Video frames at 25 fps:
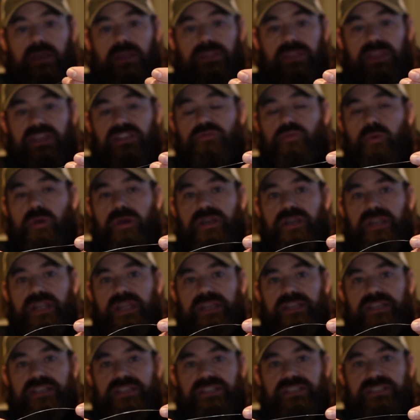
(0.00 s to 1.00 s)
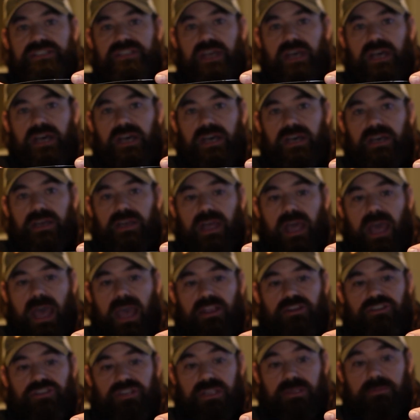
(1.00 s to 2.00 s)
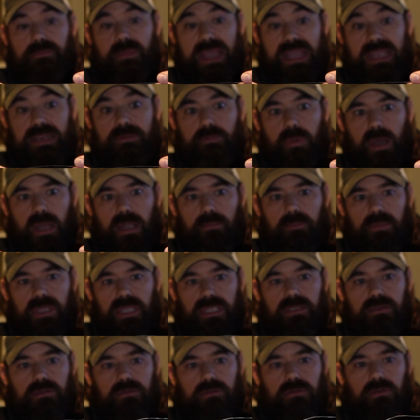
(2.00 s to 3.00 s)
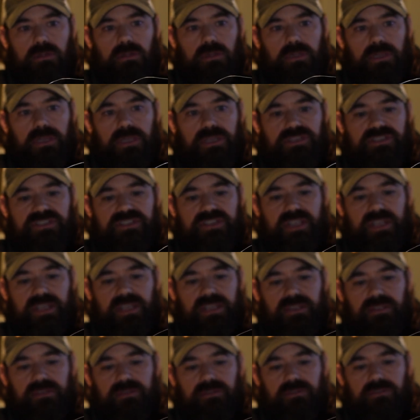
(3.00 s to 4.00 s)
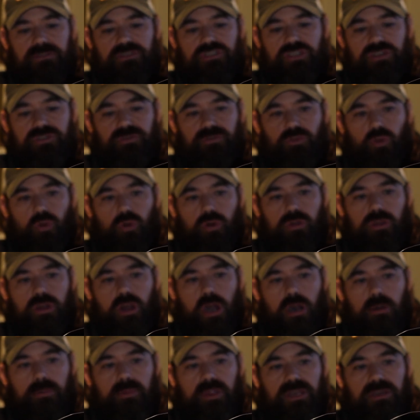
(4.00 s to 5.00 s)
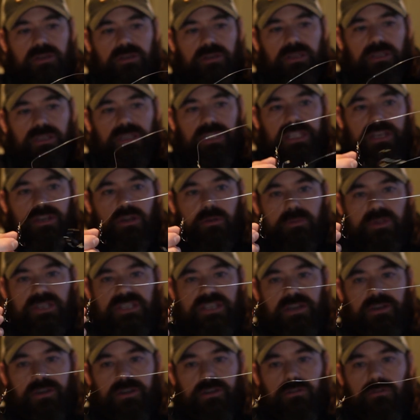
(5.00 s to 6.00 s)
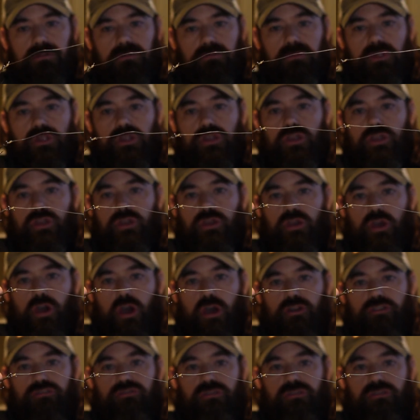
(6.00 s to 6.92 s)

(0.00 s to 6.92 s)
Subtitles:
This one is actually made by me. It's a just fluorocarbon leader material on